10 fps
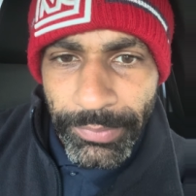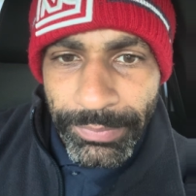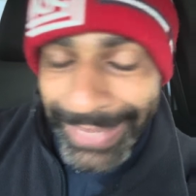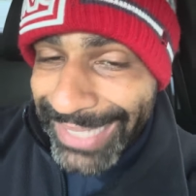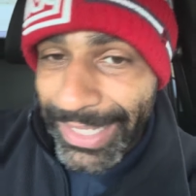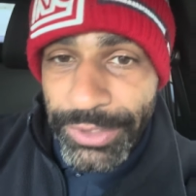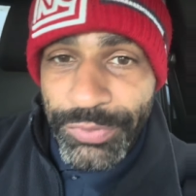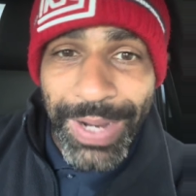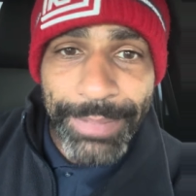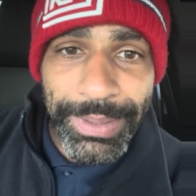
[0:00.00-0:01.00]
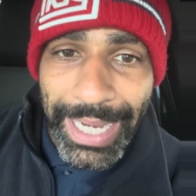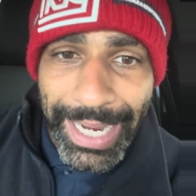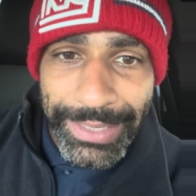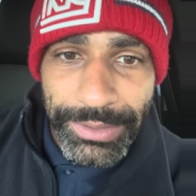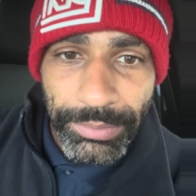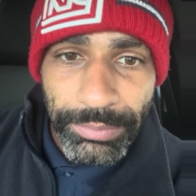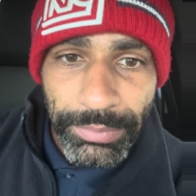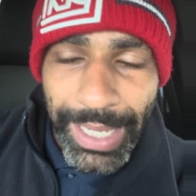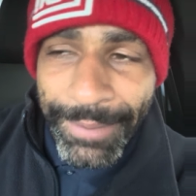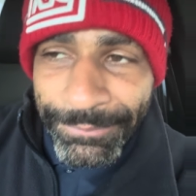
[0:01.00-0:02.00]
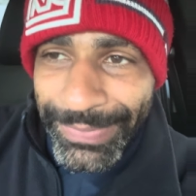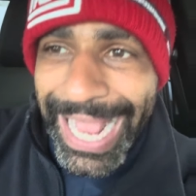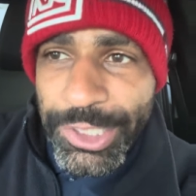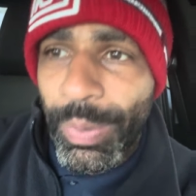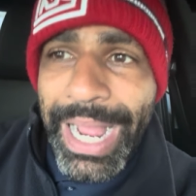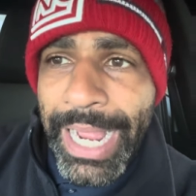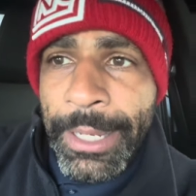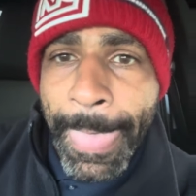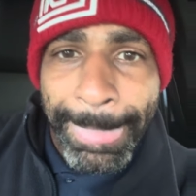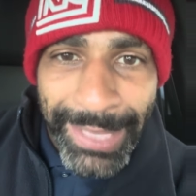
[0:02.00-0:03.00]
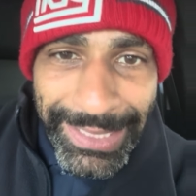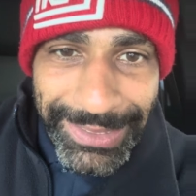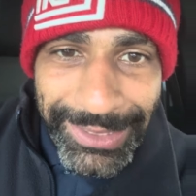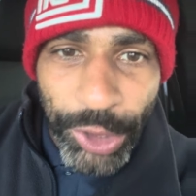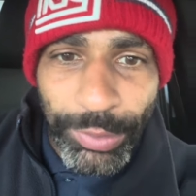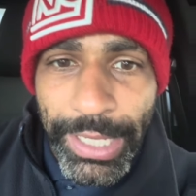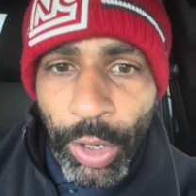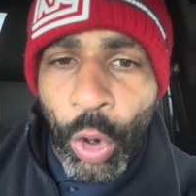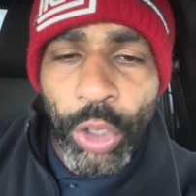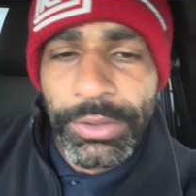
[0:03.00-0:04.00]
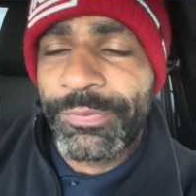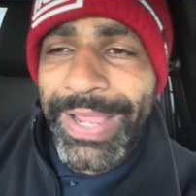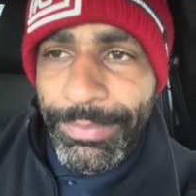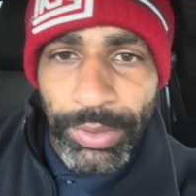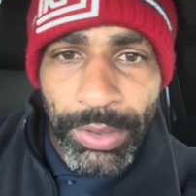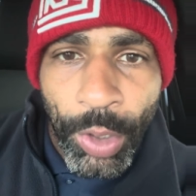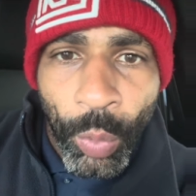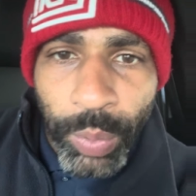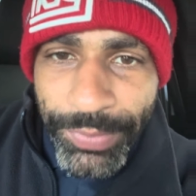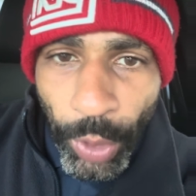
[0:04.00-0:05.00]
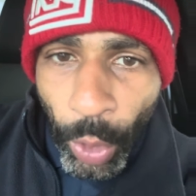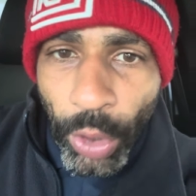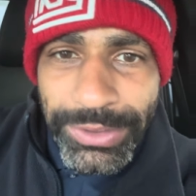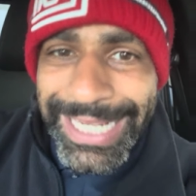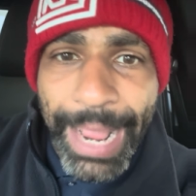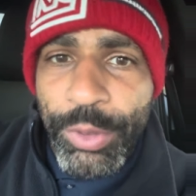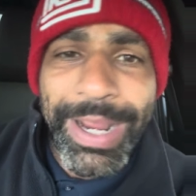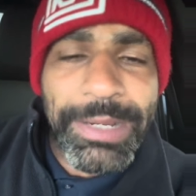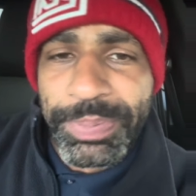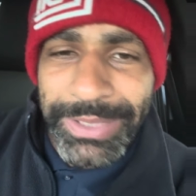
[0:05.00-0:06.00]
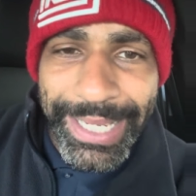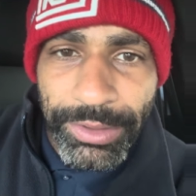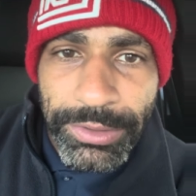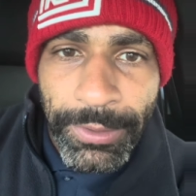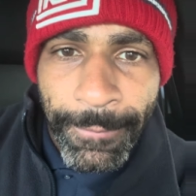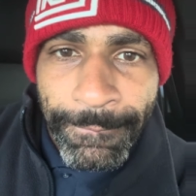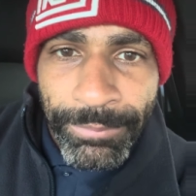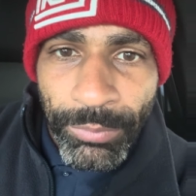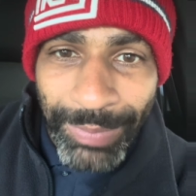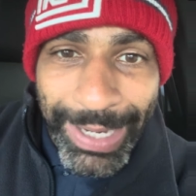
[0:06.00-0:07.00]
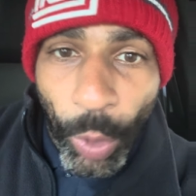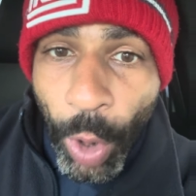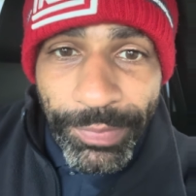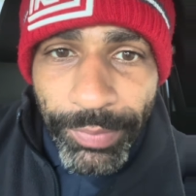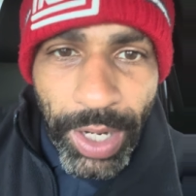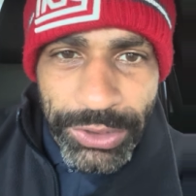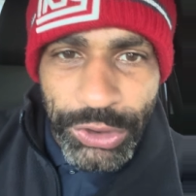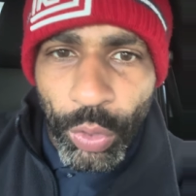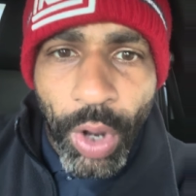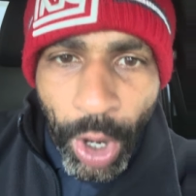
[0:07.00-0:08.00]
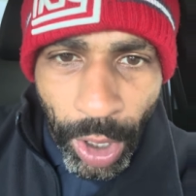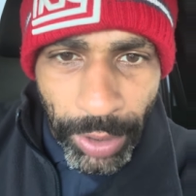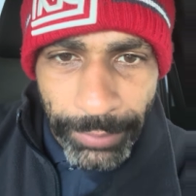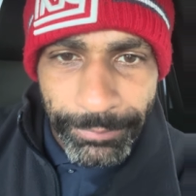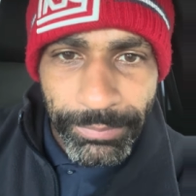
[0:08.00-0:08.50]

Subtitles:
That's Dennis Rodman, guys. And that's why he's literally a Hall of Famer, one of the all-time great players, right off of hustle, heart,